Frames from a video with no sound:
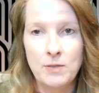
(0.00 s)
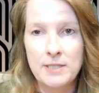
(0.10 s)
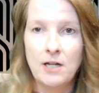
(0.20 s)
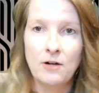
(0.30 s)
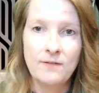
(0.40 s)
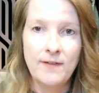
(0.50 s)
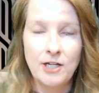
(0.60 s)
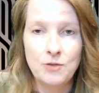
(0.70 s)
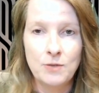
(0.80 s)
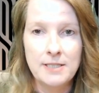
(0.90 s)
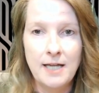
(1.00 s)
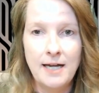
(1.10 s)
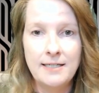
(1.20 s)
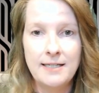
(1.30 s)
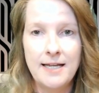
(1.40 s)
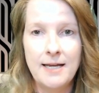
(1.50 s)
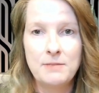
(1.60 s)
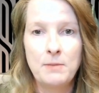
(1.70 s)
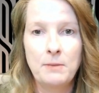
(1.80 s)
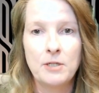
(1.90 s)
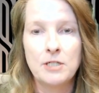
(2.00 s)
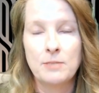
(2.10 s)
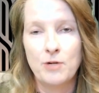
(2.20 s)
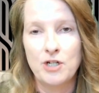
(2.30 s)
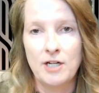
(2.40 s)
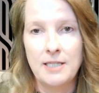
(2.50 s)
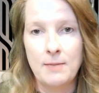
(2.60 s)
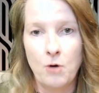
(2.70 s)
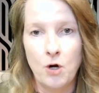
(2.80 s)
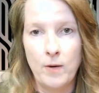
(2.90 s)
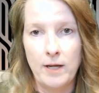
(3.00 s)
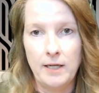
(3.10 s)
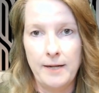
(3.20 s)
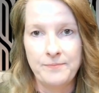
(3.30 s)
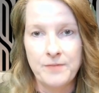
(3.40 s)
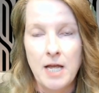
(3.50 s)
what dollar value to assign to them to be able to depreciate them more quickly.